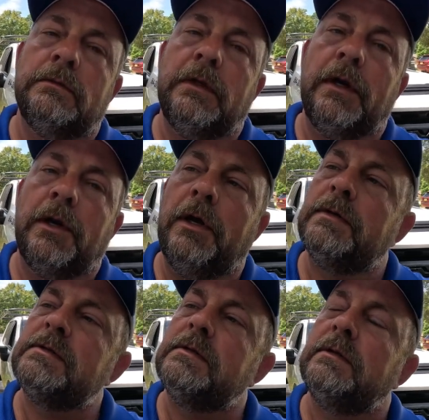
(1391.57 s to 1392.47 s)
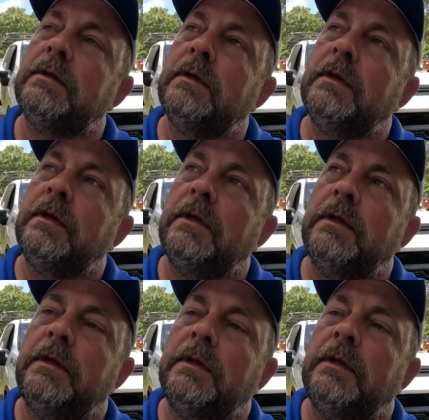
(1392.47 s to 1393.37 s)
There it goes.
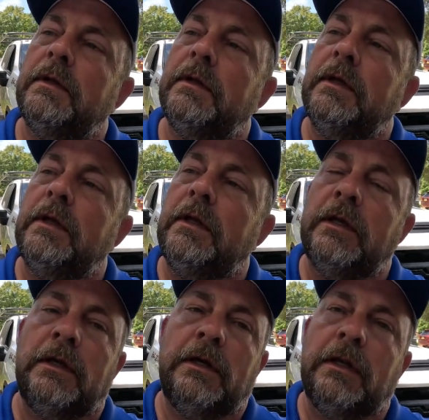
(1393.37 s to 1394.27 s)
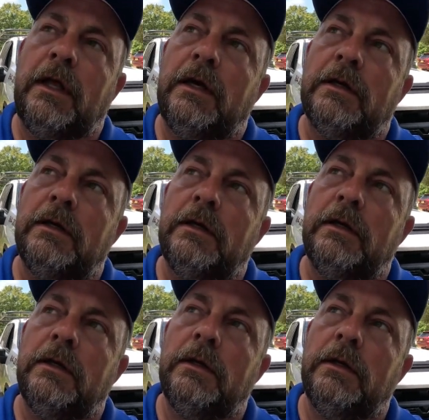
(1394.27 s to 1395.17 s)
And unlock.
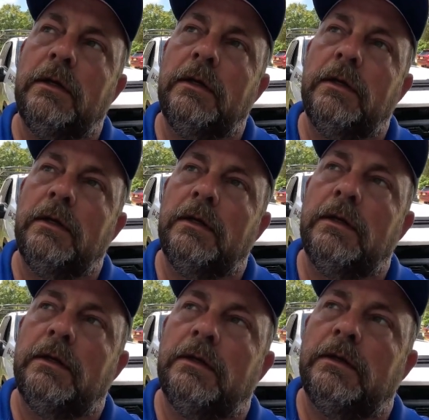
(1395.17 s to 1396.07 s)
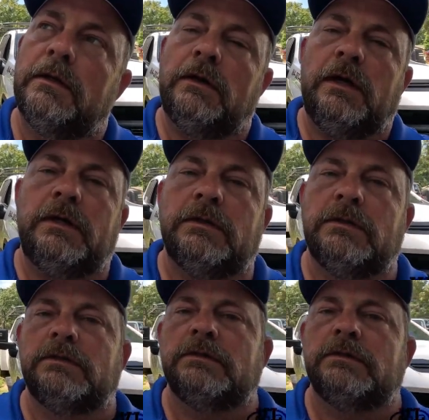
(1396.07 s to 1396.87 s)
All right,